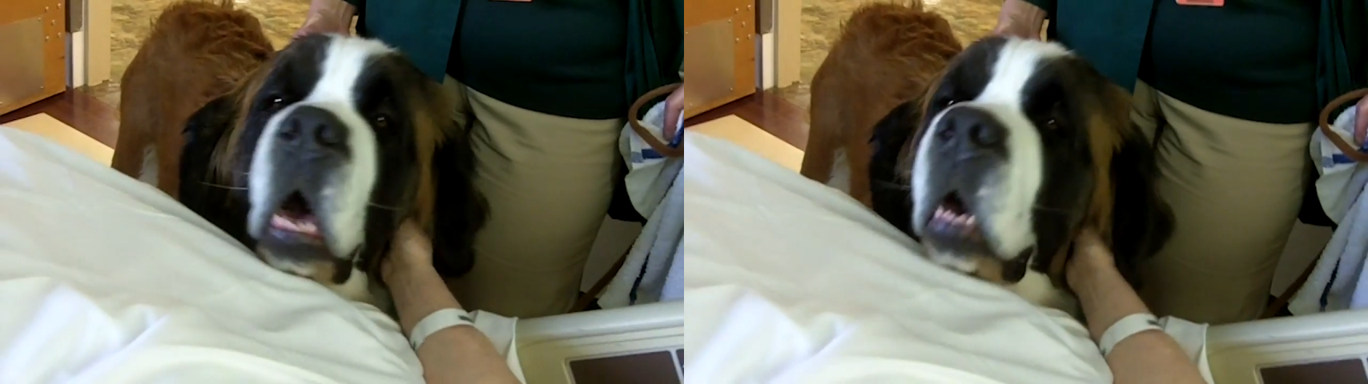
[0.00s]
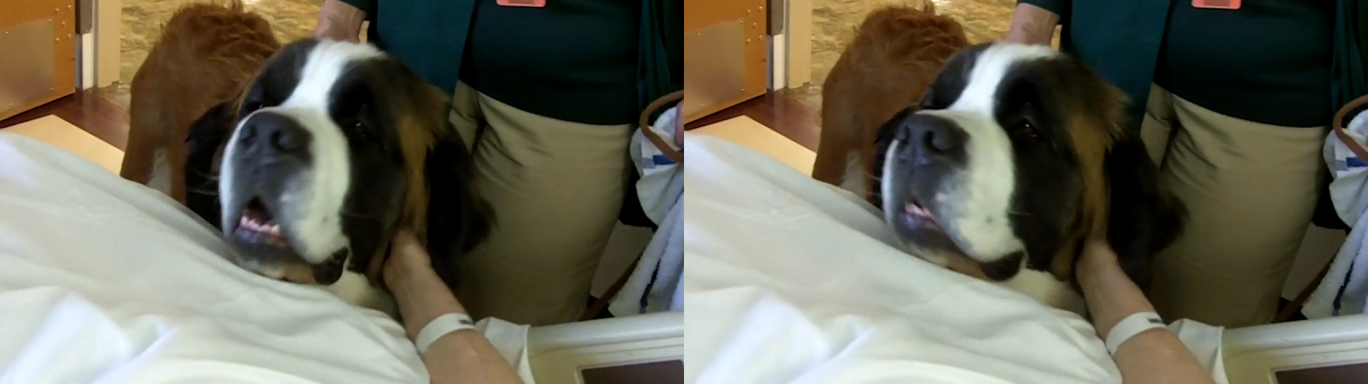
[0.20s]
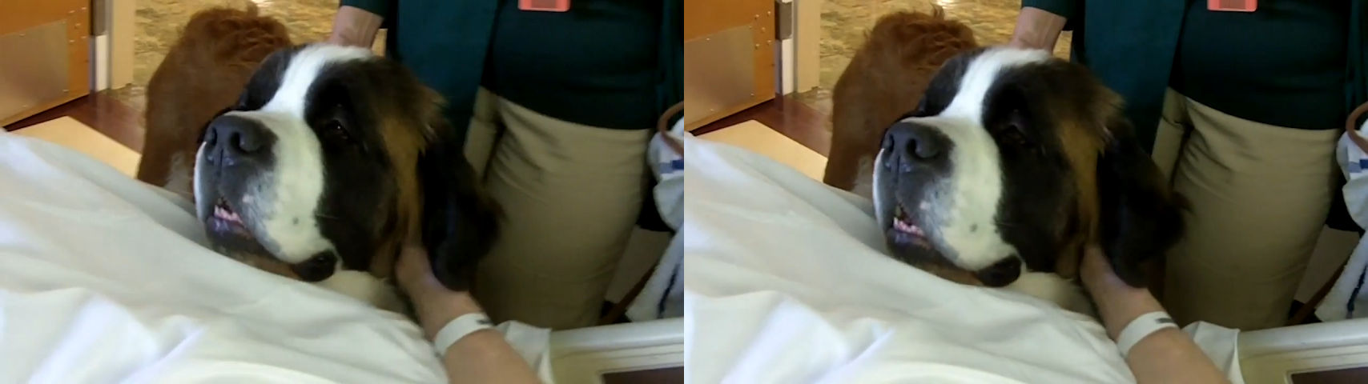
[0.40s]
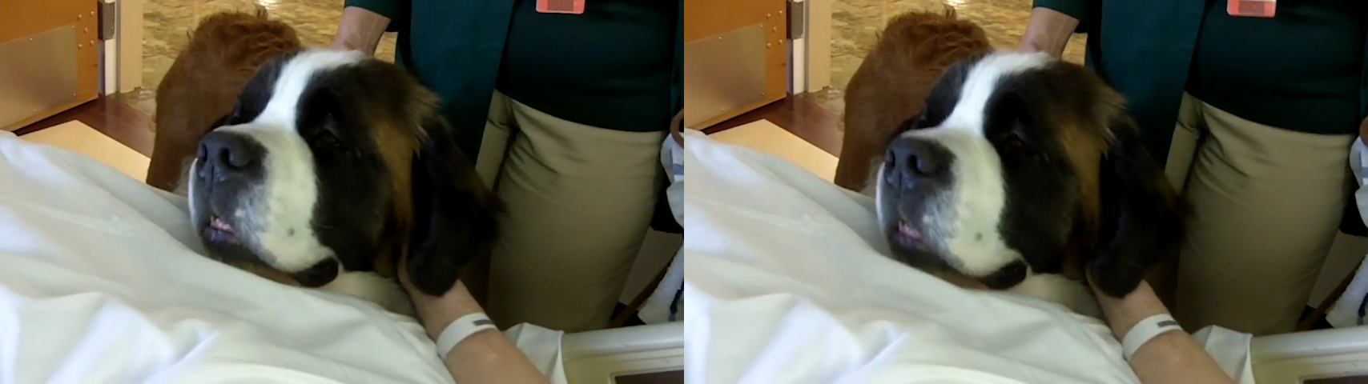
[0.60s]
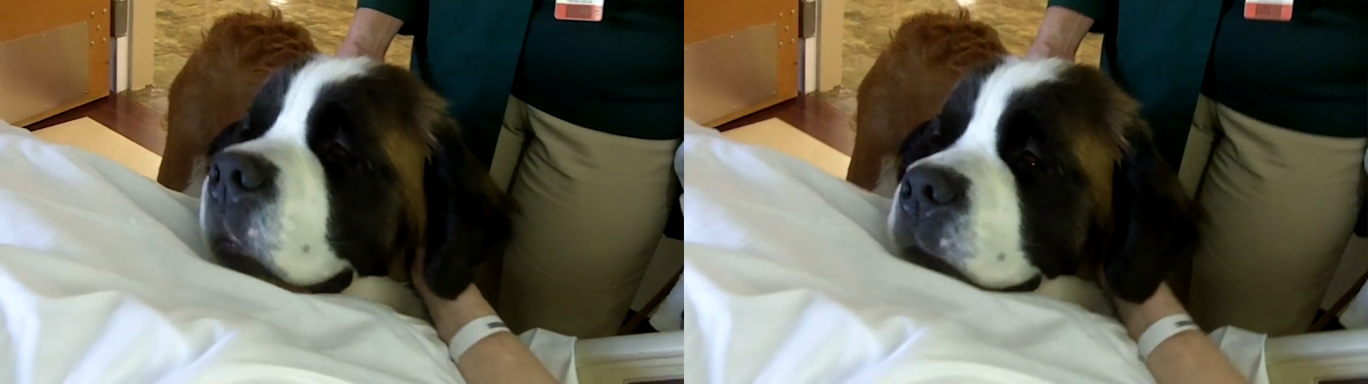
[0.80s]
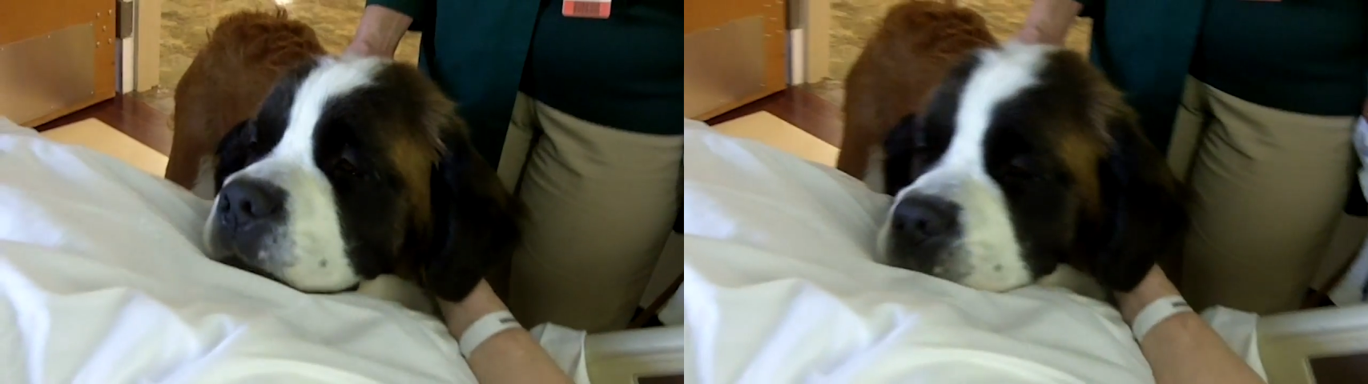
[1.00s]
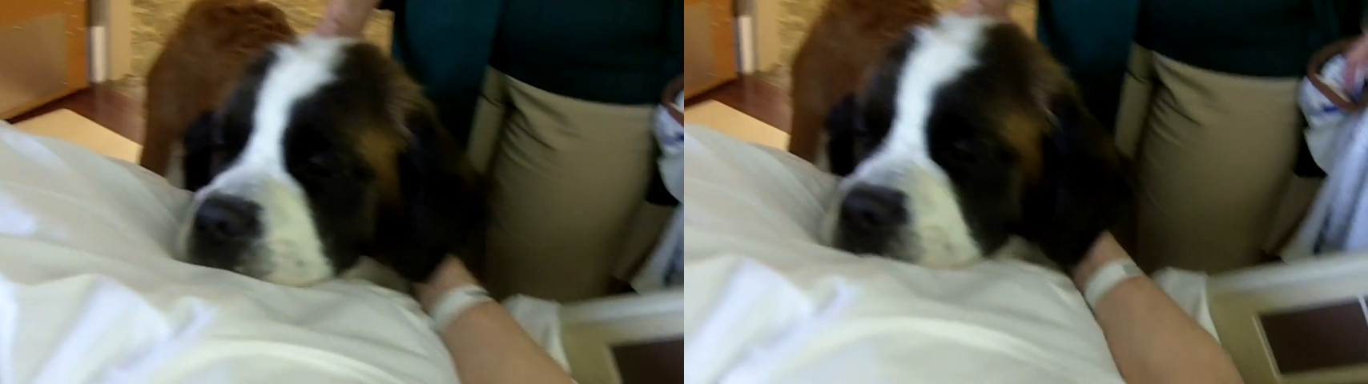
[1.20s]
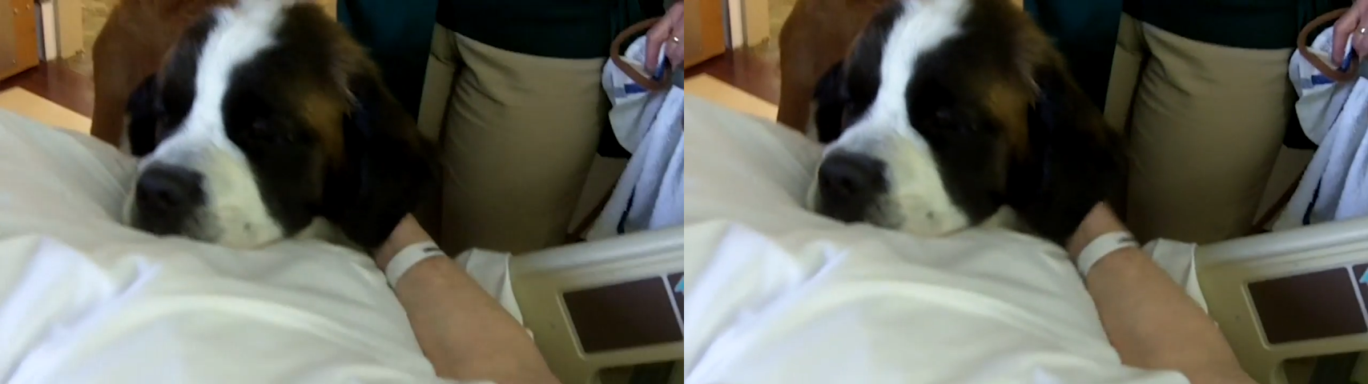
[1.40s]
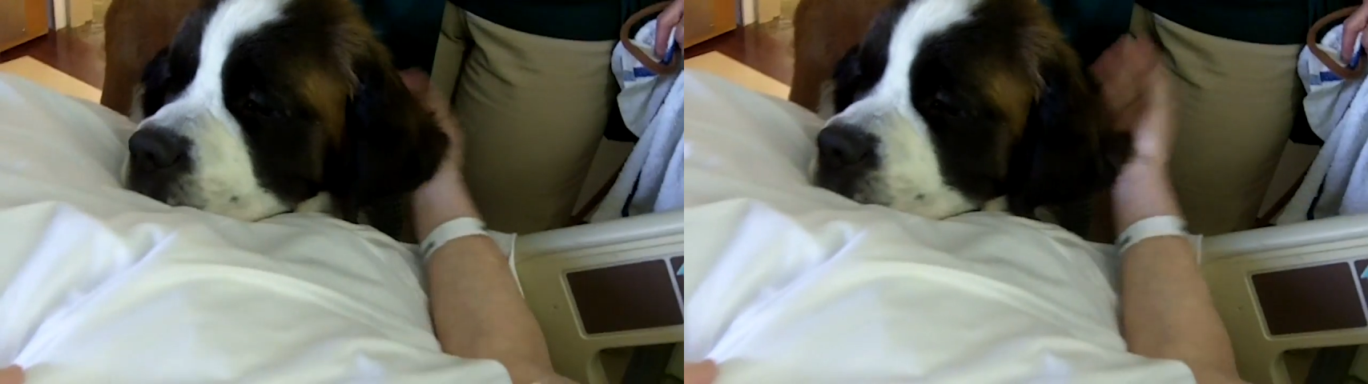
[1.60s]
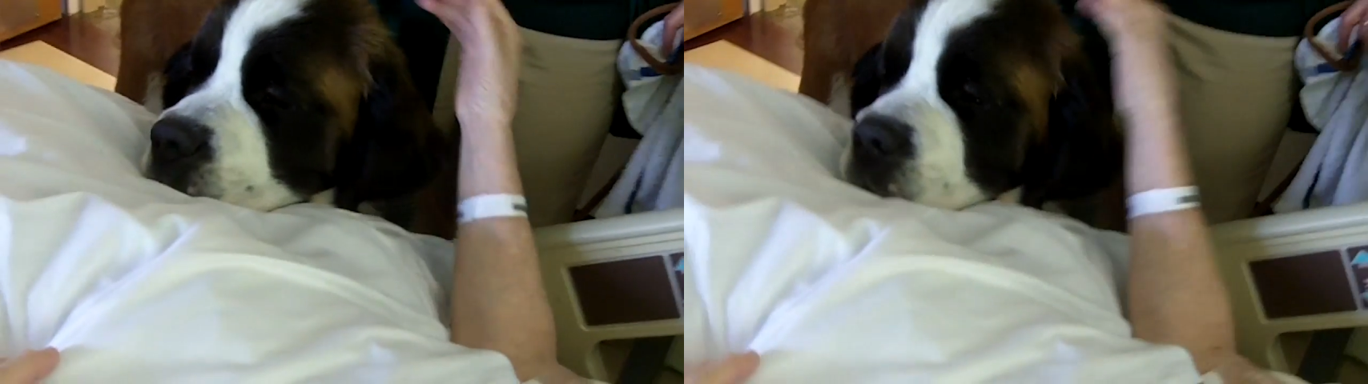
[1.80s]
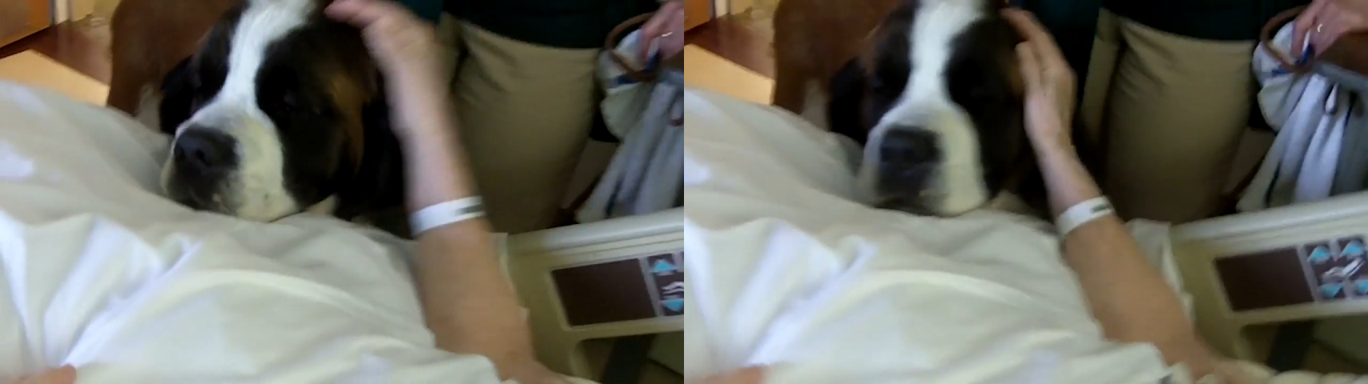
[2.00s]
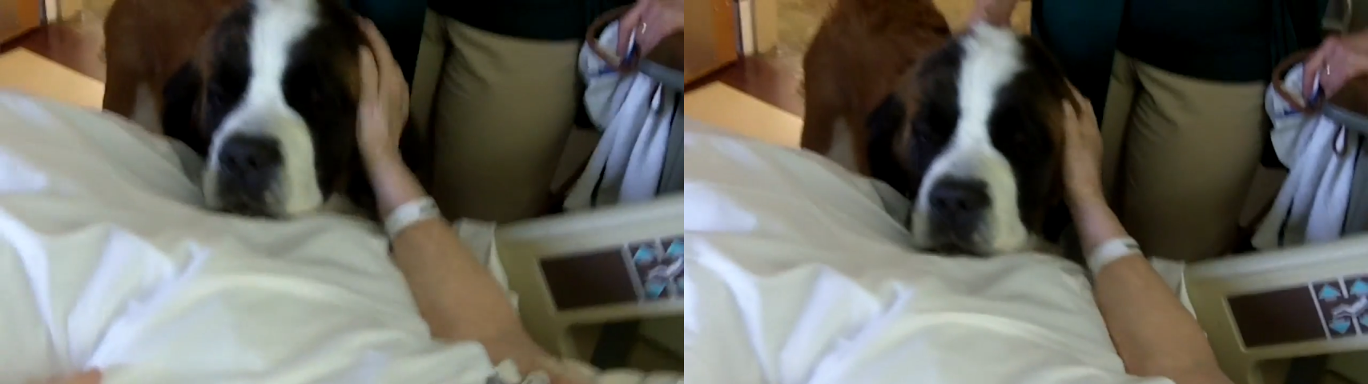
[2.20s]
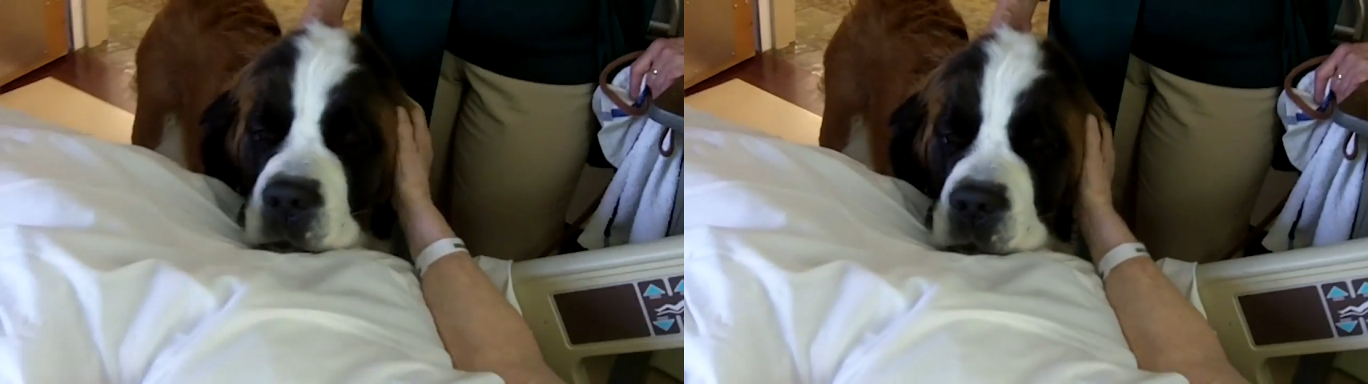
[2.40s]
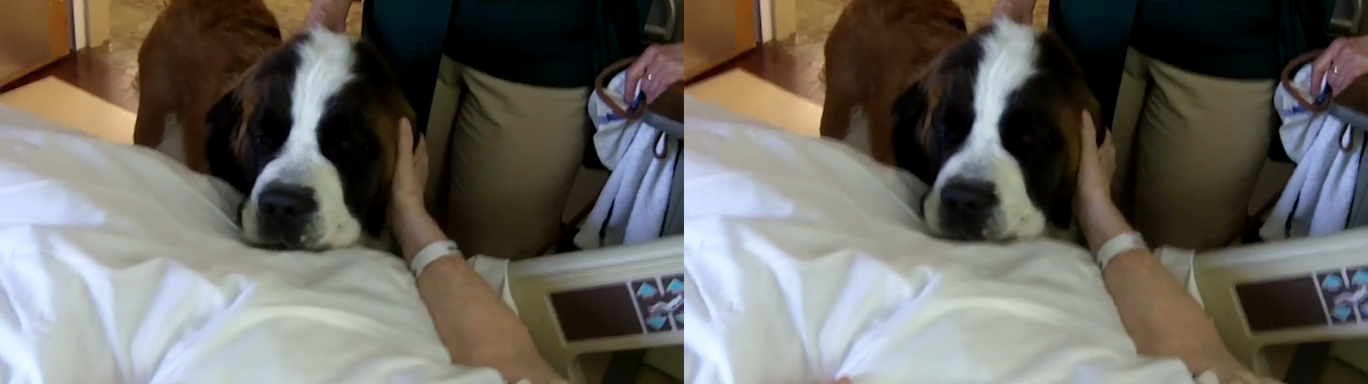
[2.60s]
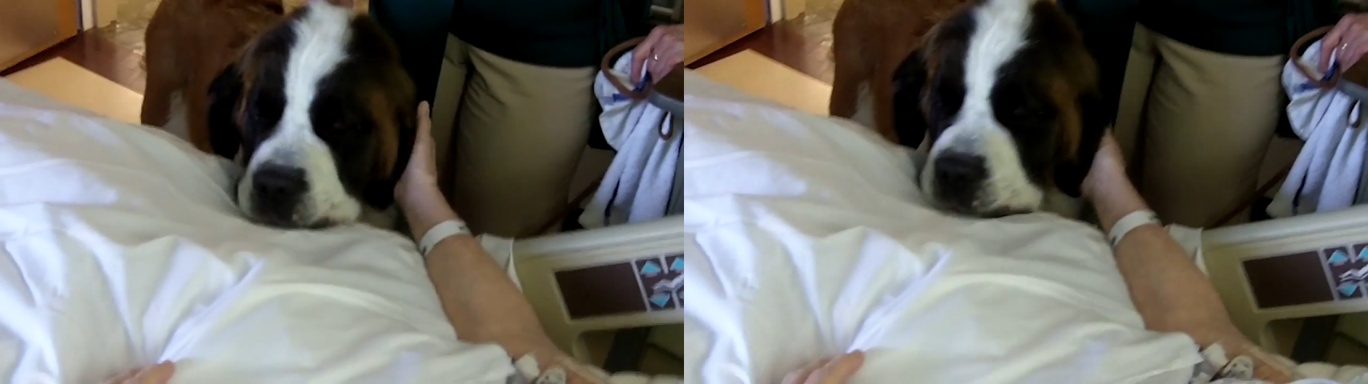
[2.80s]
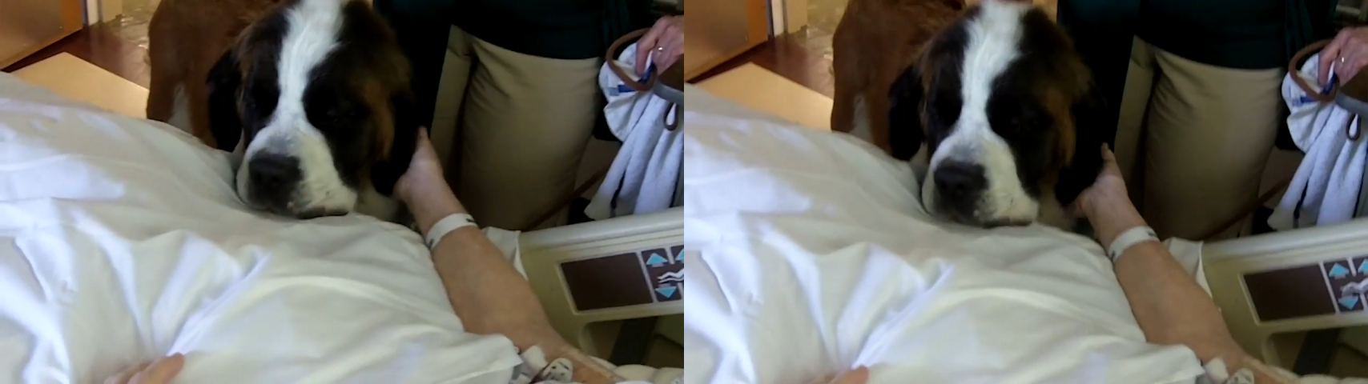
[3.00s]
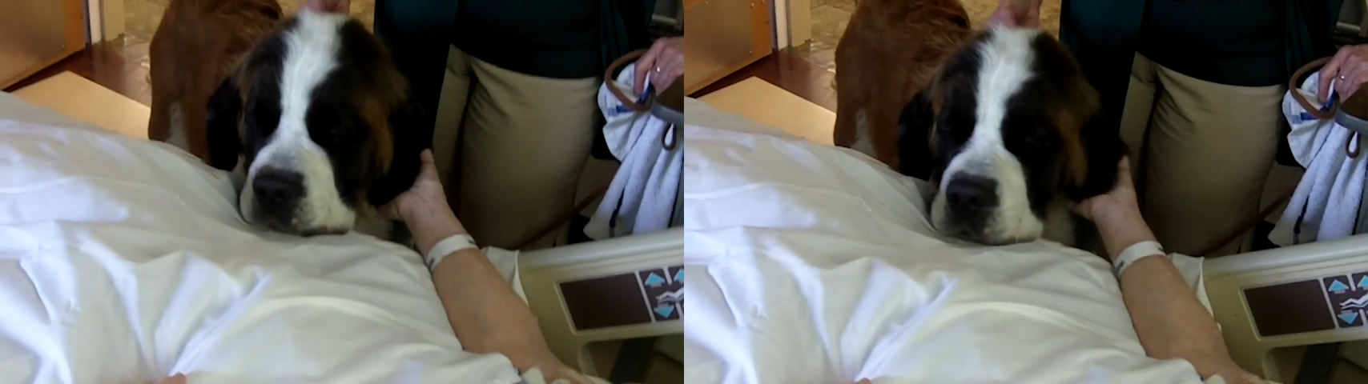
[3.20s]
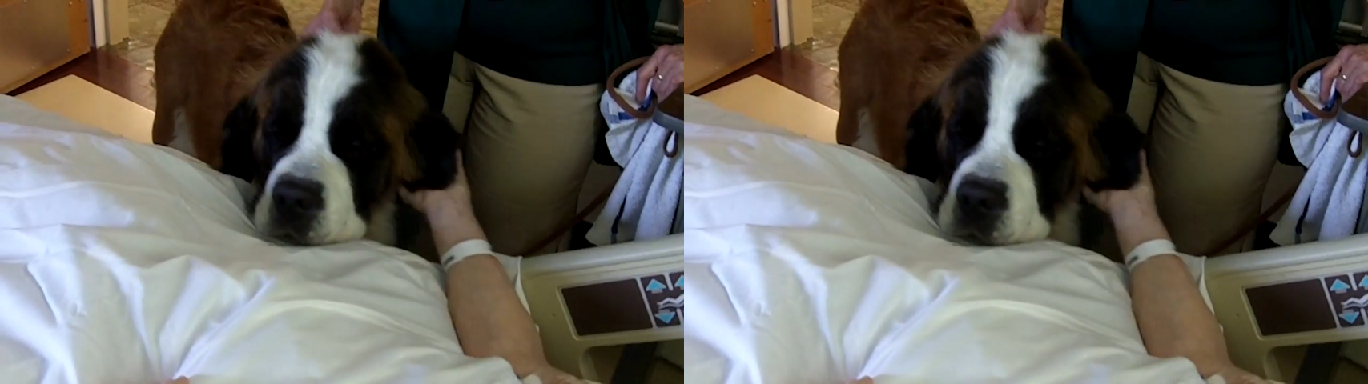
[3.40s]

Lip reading: No face is visible, so there are no lips to read.